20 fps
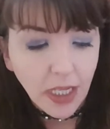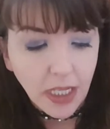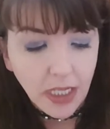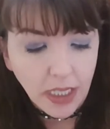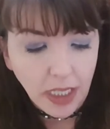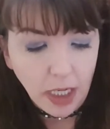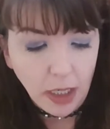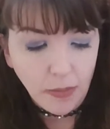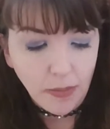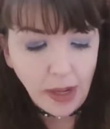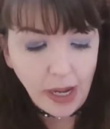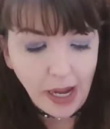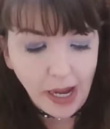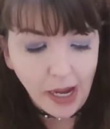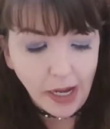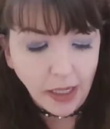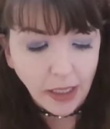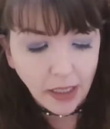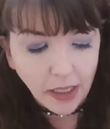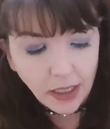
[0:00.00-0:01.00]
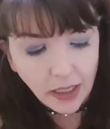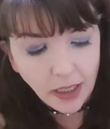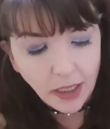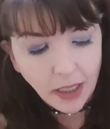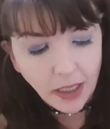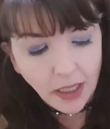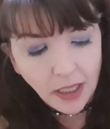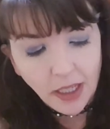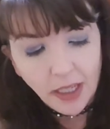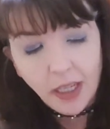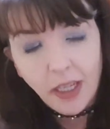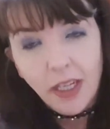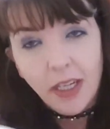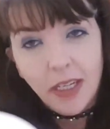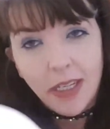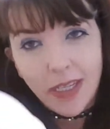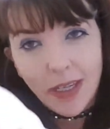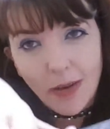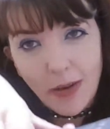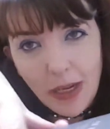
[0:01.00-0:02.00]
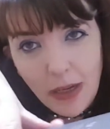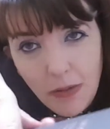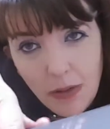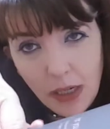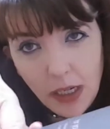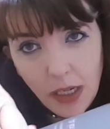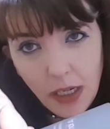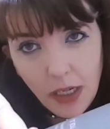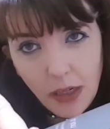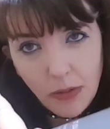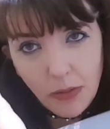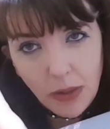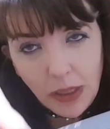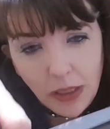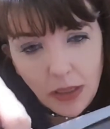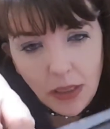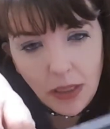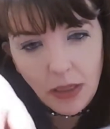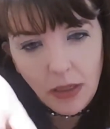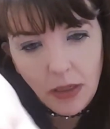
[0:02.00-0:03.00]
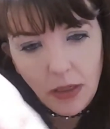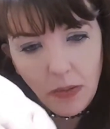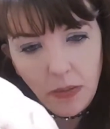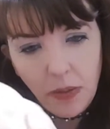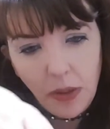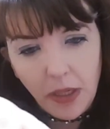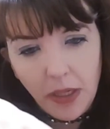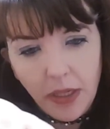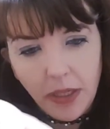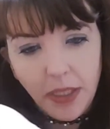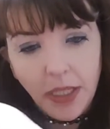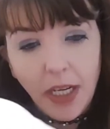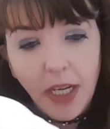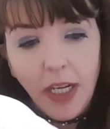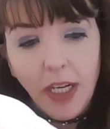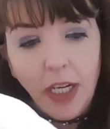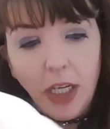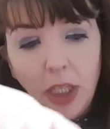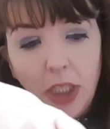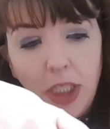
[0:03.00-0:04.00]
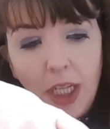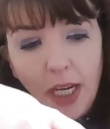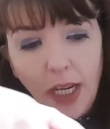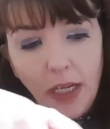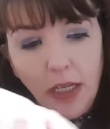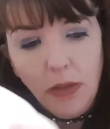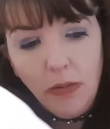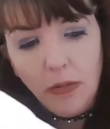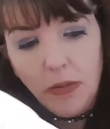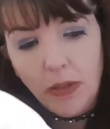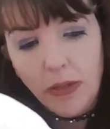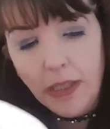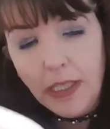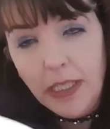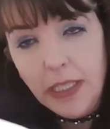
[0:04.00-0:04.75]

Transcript: a tea bag. So here we go. We're gonna open January,